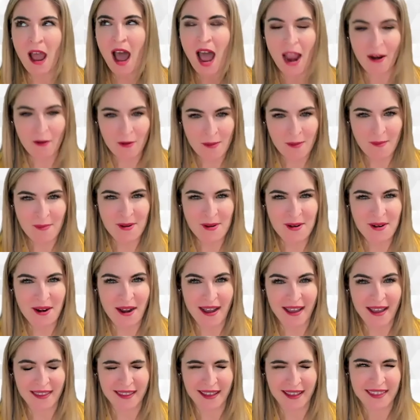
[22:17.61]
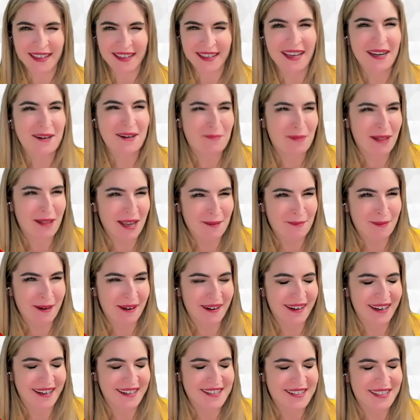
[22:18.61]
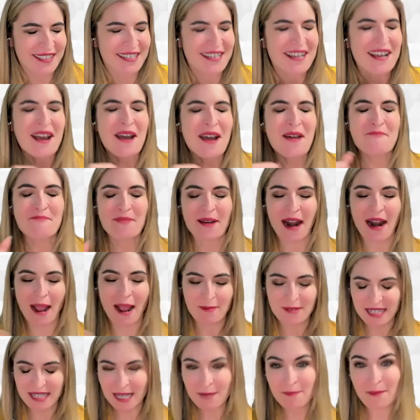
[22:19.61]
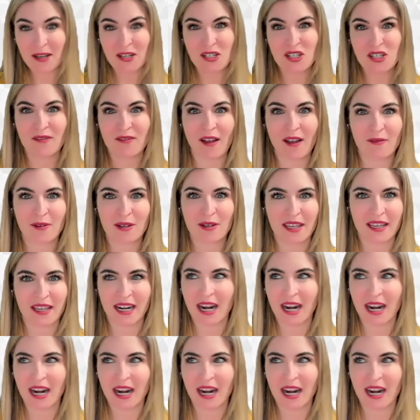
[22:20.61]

I remember, I think I had a BlackBerry actually, but I would take pictures of everything.